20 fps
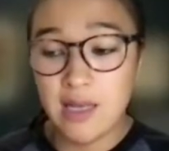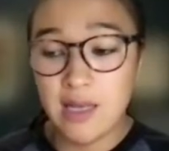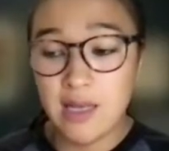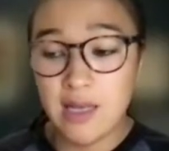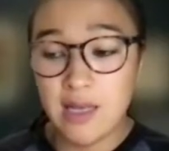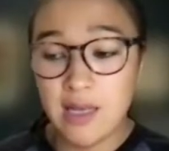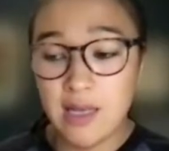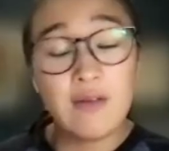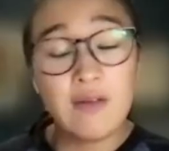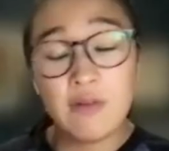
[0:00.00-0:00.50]

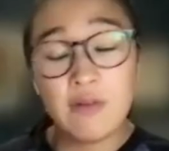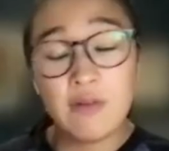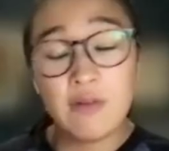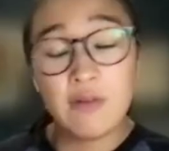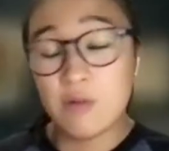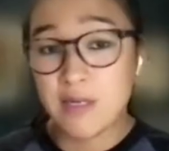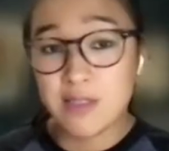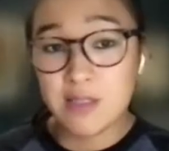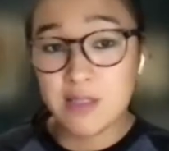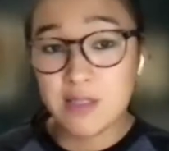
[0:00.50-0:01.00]
that you have a
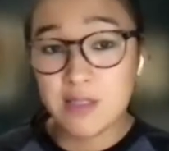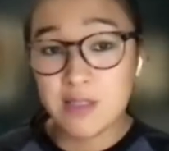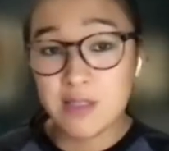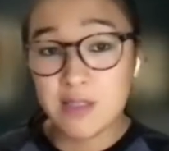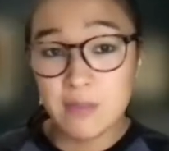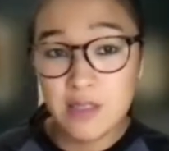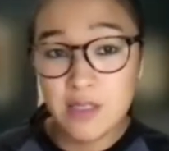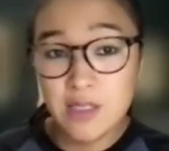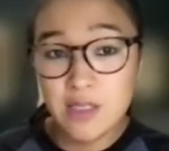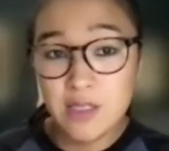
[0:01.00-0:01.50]

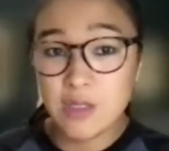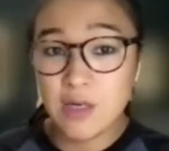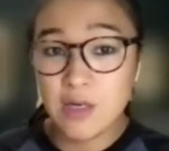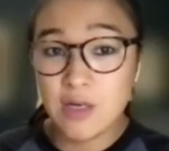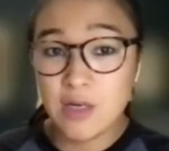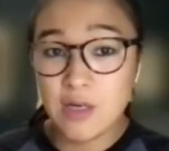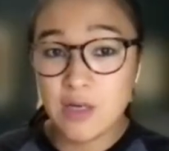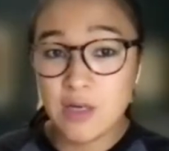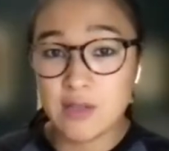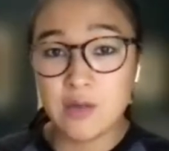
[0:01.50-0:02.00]
responsibility
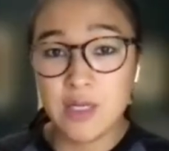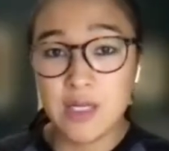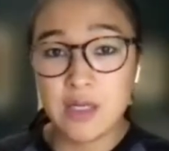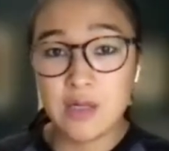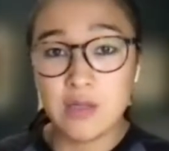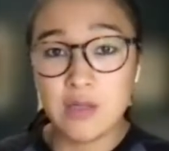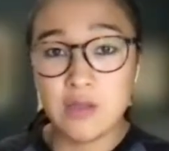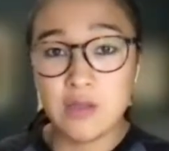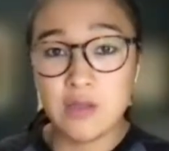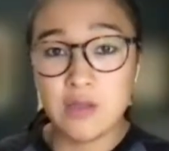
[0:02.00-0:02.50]
to also
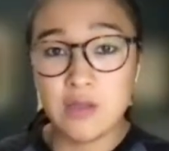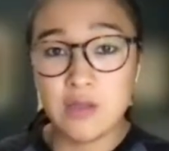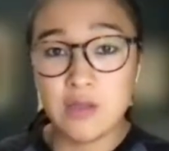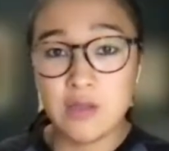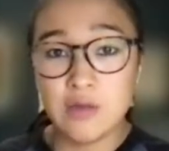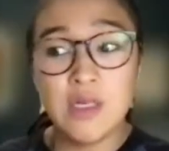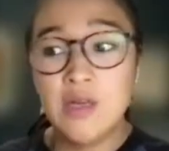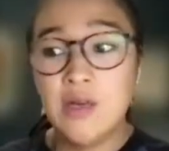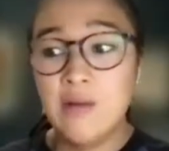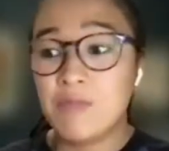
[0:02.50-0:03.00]

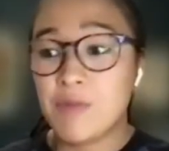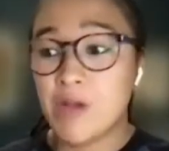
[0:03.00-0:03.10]
include